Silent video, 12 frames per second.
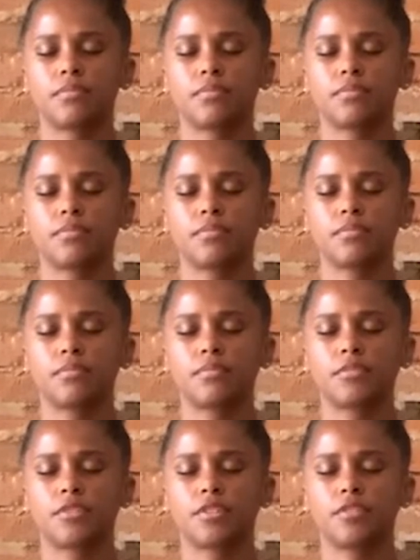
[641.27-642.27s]

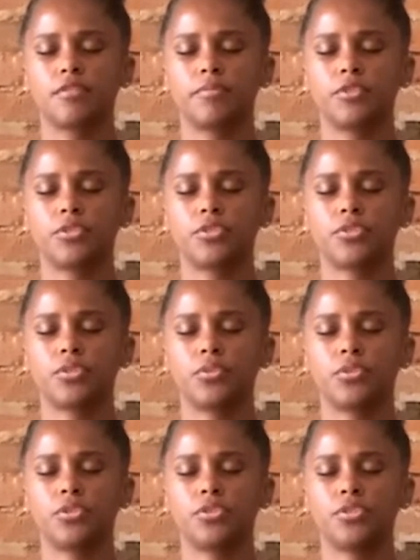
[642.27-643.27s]
from your
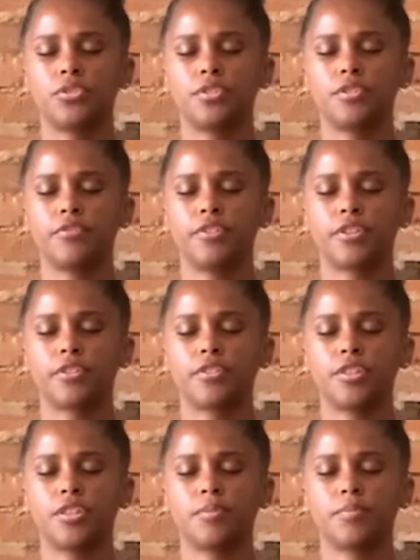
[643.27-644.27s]
shoulders to the
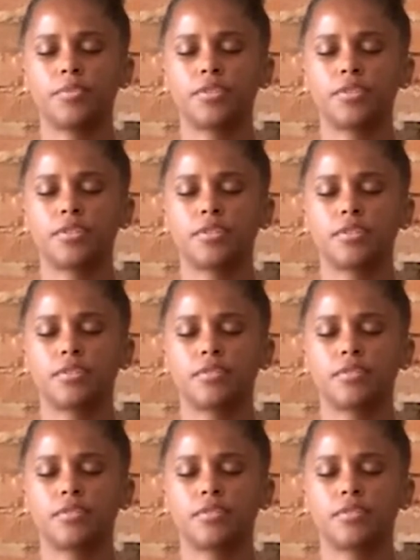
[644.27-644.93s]
fingertips,